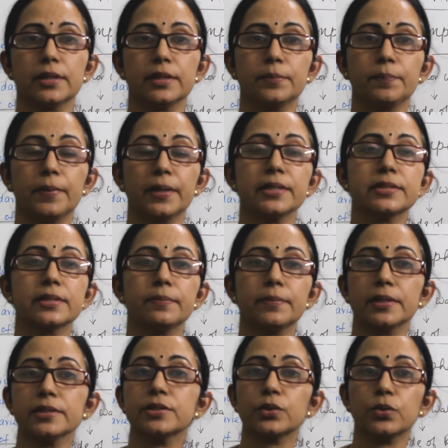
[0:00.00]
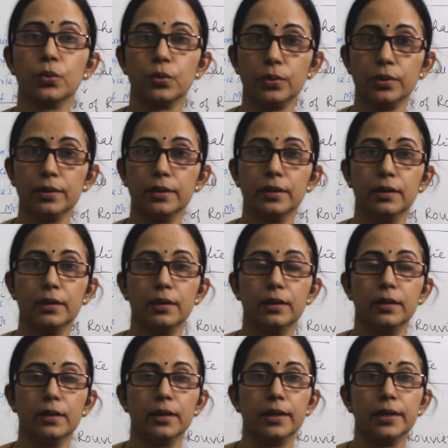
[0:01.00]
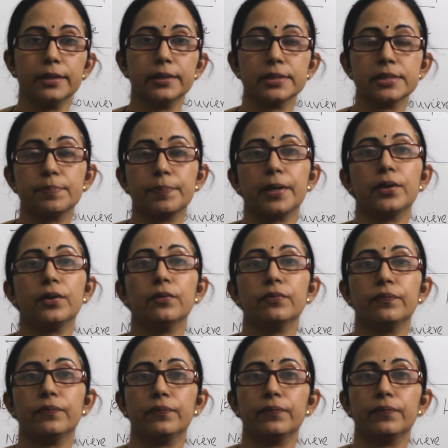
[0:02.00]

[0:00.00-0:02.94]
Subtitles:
it plays a major role in the spread of